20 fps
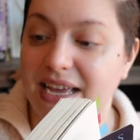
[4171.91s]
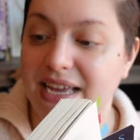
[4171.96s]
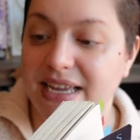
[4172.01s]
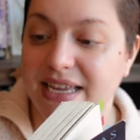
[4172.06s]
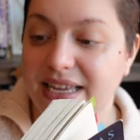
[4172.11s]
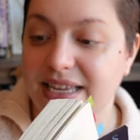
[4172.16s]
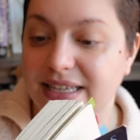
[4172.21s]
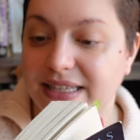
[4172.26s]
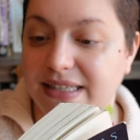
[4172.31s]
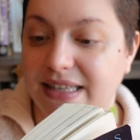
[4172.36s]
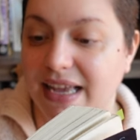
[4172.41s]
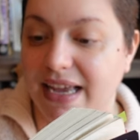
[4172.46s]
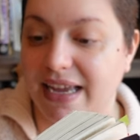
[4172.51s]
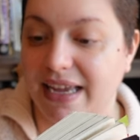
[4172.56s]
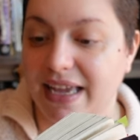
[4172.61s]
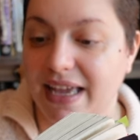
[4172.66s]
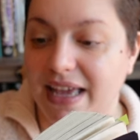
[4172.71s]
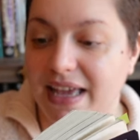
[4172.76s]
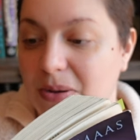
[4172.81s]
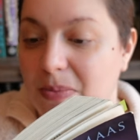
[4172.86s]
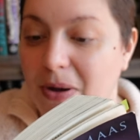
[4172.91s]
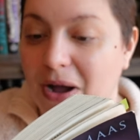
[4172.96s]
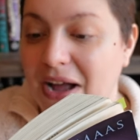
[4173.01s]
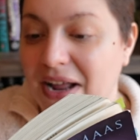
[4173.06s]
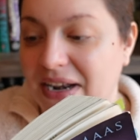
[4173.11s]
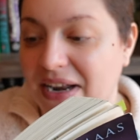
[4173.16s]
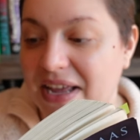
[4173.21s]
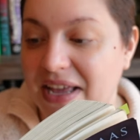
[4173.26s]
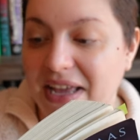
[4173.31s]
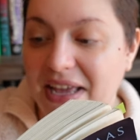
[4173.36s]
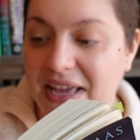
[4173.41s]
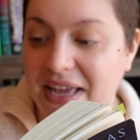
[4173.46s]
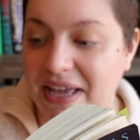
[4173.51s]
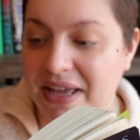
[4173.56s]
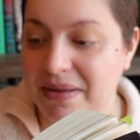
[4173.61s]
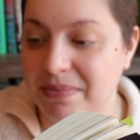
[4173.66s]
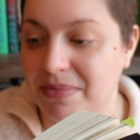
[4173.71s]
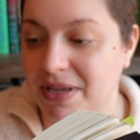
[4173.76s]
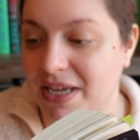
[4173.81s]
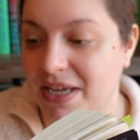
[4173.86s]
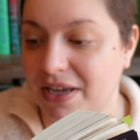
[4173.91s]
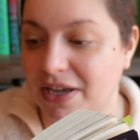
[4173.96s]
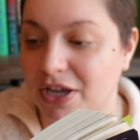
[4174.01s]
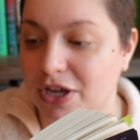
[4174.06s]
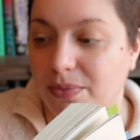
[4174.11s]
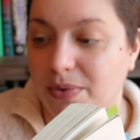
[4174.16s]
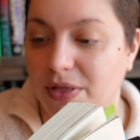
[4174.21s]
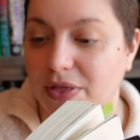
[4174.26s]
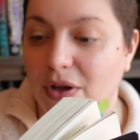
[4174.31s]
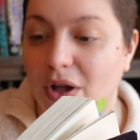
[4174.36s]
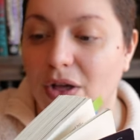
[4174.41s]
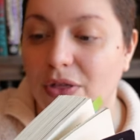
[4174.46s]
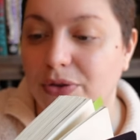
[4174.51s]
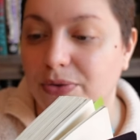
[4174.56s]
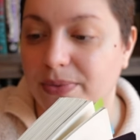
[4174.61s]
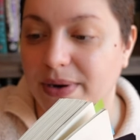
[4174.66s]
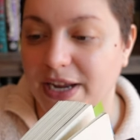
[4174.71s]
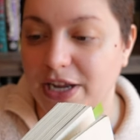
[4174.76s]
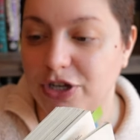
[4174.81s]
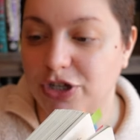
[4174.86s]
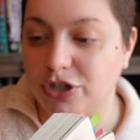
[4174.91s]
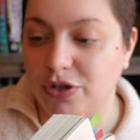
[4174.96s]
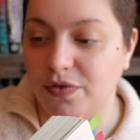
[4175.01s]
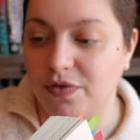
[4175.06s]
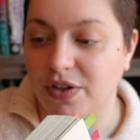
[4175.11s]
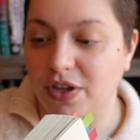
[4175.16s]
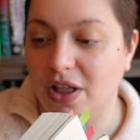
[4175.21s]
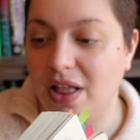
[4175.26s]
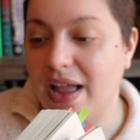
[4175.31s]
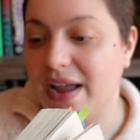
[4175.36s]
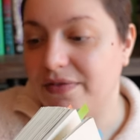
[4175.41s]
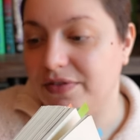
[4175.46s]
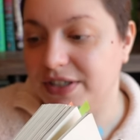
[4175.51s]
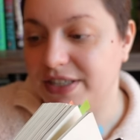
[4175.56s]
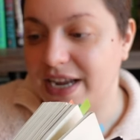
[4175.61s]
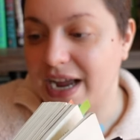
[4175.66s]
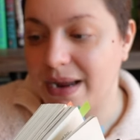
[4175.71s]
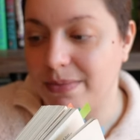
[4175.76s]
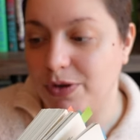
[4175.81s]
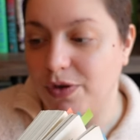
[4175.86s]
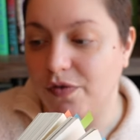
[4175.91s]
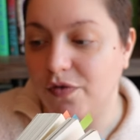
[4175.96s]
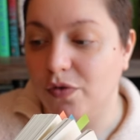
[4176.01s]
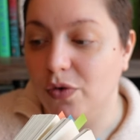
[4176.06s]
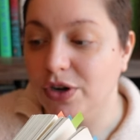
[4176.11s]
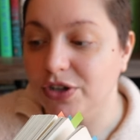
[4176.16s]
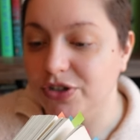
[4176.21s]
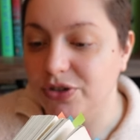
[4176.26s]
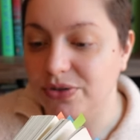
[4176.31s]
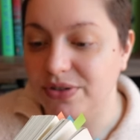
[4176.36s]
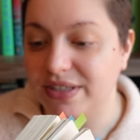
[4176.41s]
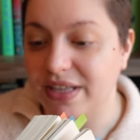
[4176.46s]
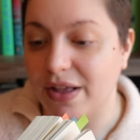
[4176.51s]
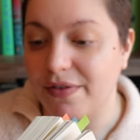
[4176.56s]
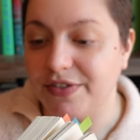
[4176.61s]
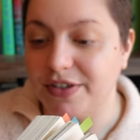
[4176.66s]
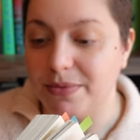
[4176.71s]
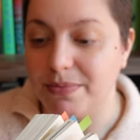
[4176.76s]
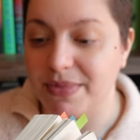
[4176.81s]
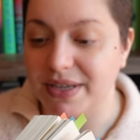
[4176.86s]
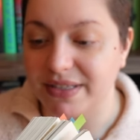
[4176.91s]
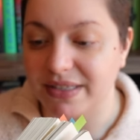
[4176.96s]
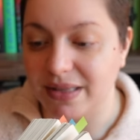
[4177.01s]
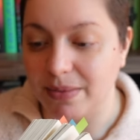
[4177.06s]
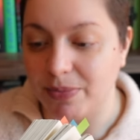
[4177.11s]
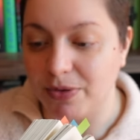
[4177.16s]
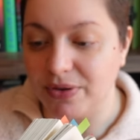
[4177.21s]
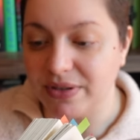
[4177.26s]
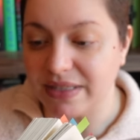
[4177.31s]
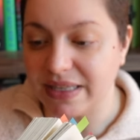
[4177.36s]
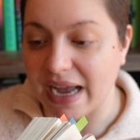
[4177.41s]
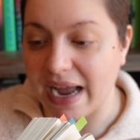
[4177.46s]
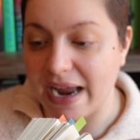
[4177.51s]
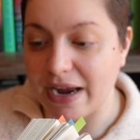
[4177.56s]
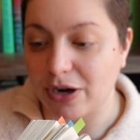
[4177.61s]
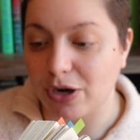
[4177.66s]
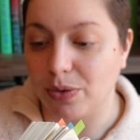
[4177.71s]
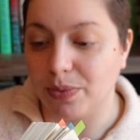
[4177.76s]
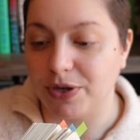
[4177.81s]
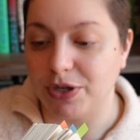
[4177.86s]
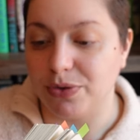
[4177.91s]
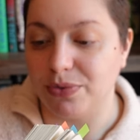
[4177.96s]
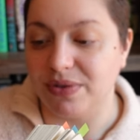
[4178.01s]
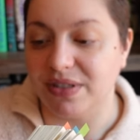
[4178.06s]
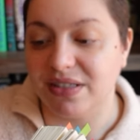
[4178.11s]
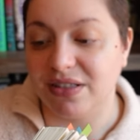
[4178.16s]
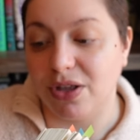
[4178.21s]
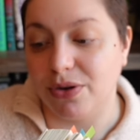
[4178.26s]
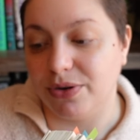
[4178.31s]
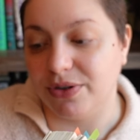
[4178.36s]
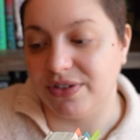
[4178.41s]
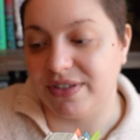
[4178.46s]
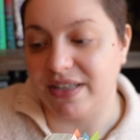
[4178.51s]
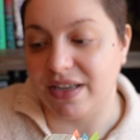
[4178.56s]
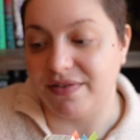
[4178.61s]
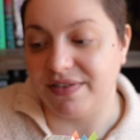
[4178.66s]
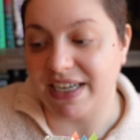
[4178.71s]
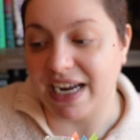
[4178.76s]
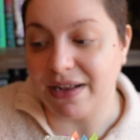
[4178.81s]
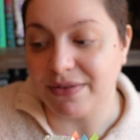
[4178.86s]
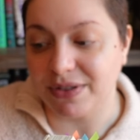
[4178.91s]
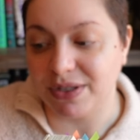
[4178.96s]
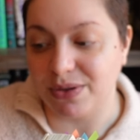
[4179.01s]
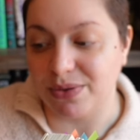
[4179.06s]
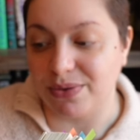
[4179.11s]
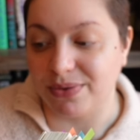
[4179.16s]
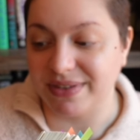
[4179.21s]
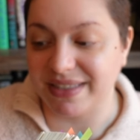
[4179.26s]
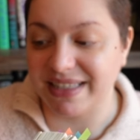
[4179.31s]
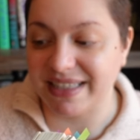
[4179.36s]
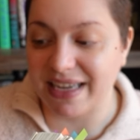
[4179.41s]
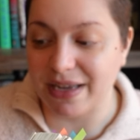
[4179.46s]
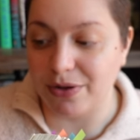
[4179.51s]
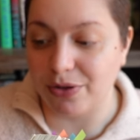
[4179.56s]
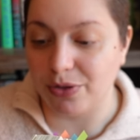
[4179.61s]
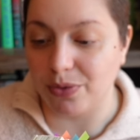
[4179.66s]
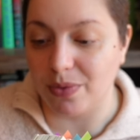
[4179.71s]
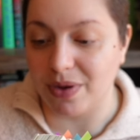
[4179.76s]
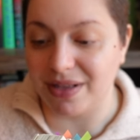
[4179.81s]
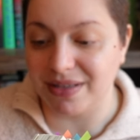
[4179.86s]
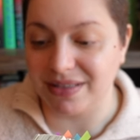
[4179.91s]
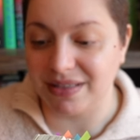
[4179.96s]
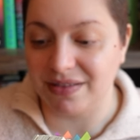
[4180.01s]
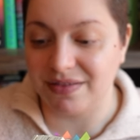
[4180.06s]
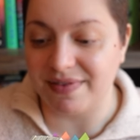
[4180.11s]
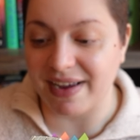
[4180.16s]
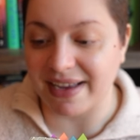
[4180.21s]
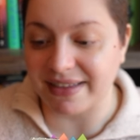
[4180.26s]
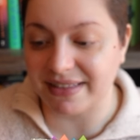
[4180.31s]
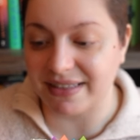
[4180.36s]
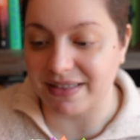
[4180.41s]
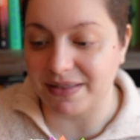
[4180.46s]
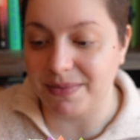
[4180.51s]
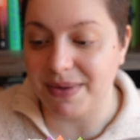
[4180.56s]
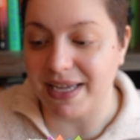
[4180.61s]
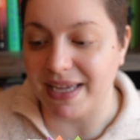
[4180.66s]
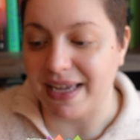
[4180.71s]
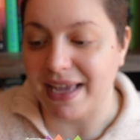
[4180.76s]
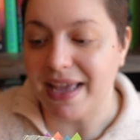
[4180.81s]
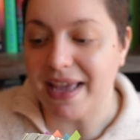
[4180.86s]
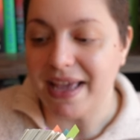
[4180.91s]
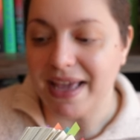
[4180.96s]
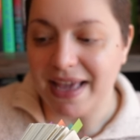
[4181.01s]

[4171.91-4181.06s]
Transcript: He's like, come on, hit me with all the rage you feel every time you force yourself to miss the bullseye or when you slow yourself down so you don't scale the walls as fast as me.